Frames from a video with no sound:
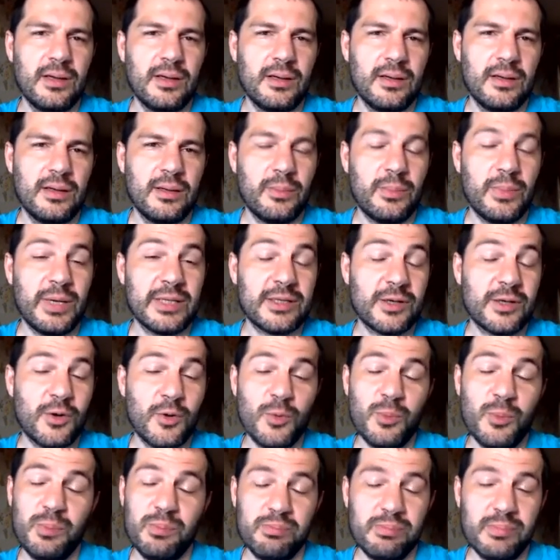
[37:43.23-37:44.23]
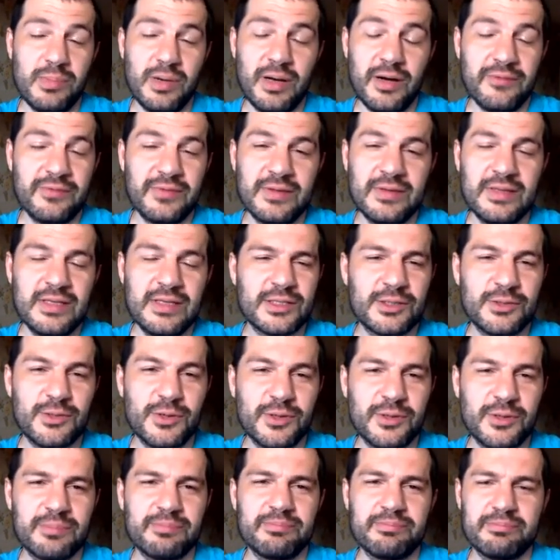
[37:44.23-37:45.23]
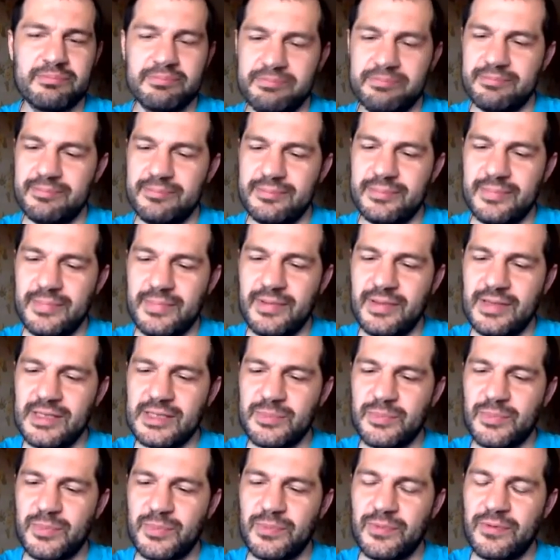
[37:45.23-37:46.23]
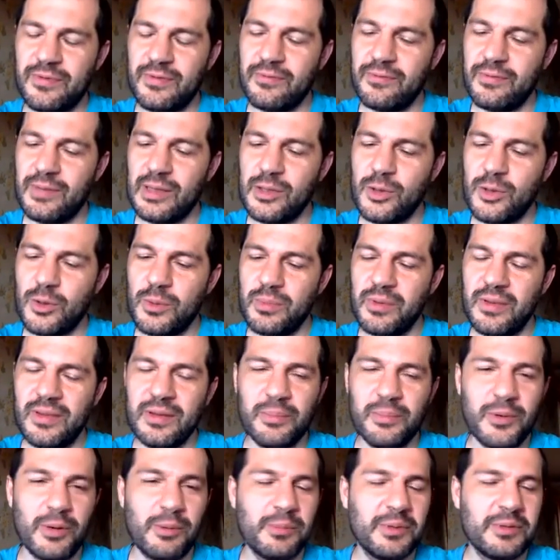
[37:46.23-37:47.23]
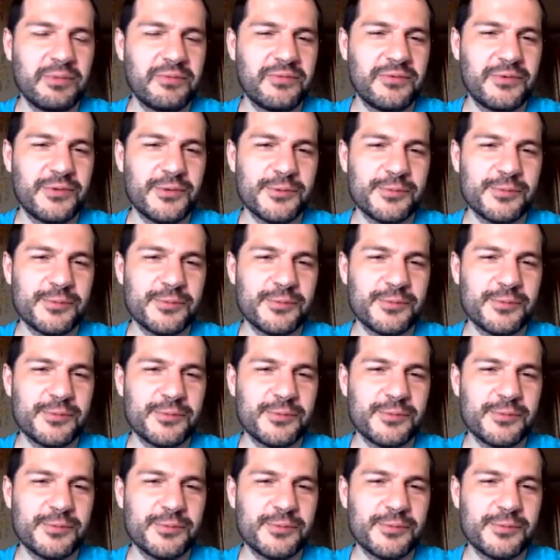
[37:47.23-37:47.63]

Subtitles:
But hope after this talk, this will not be the problem for you.